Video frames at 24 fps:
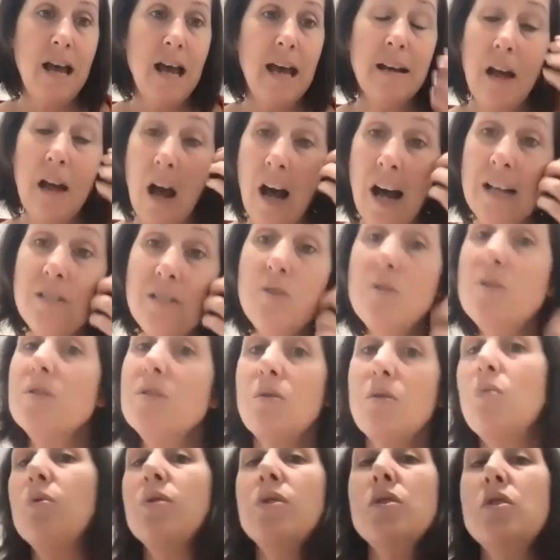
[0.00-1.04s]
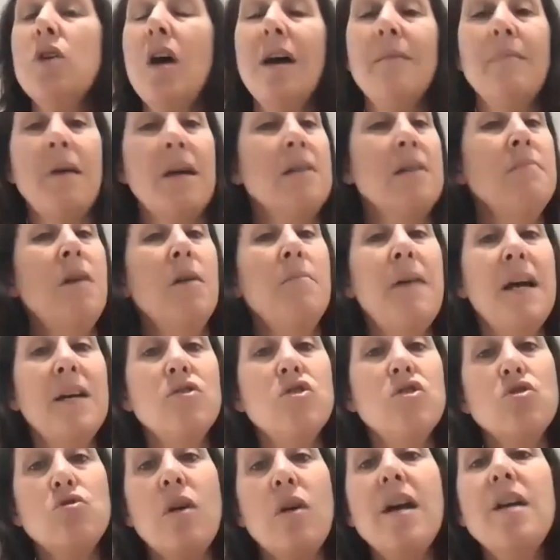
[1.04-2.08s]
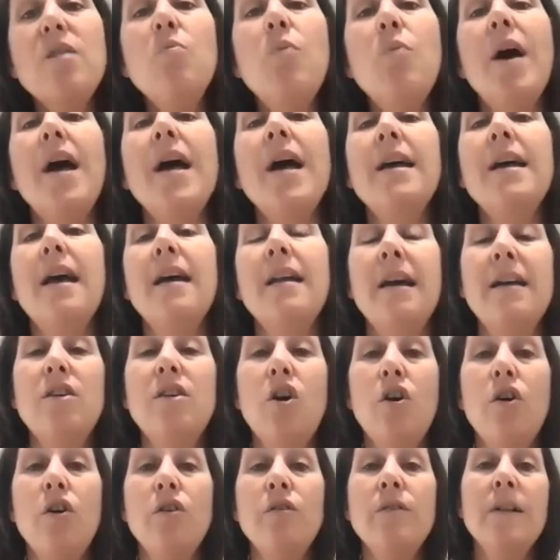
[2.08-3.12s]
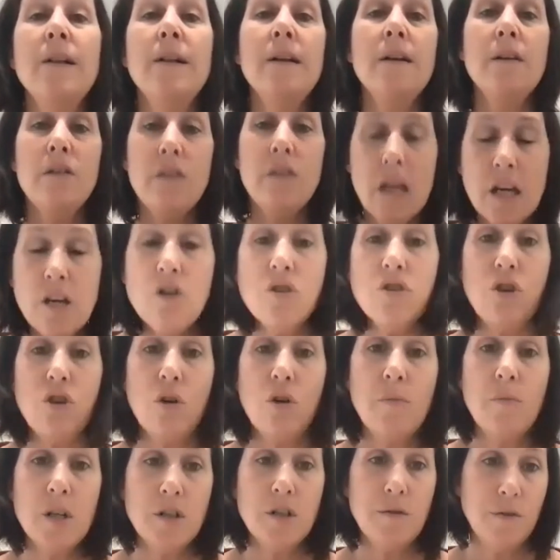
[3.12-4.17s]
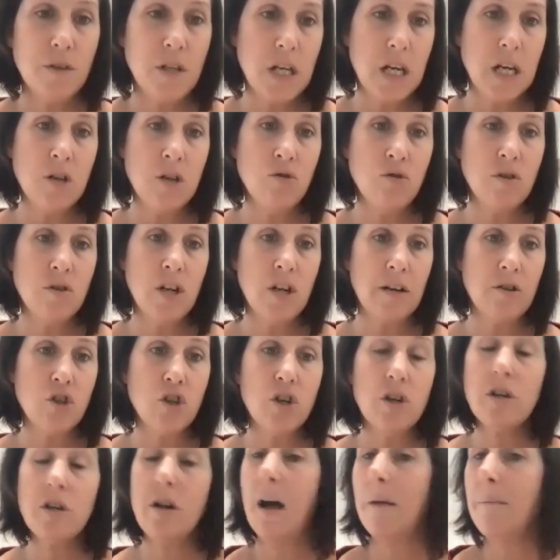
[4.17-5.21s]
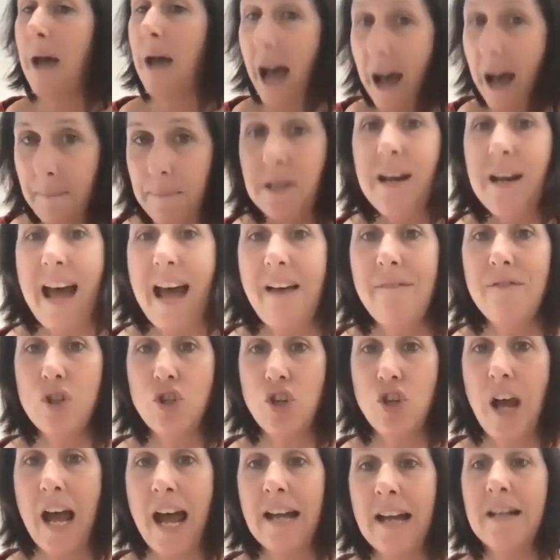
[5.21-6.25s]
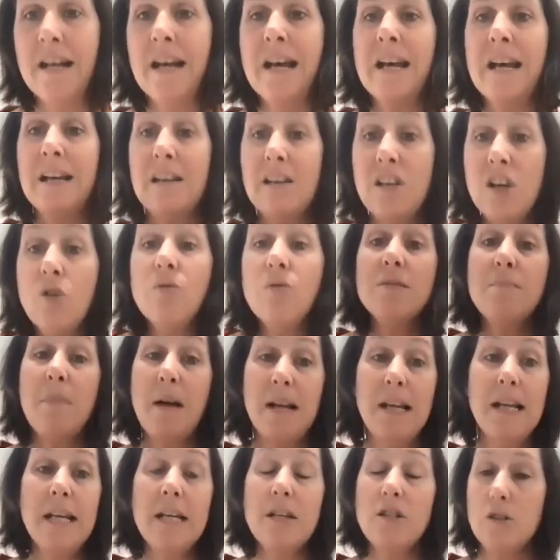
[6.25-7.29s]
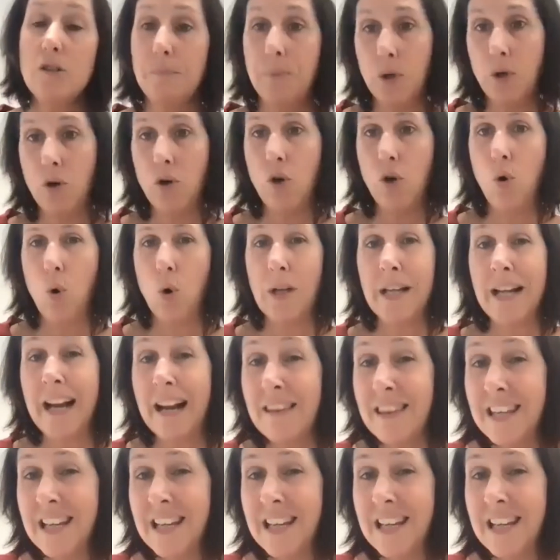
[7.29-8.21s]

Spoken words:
And I do this all the time. I email back straight away and I go, thank you so much for the introduction. I'm happy to have a chat. Here is my link to book a call. And I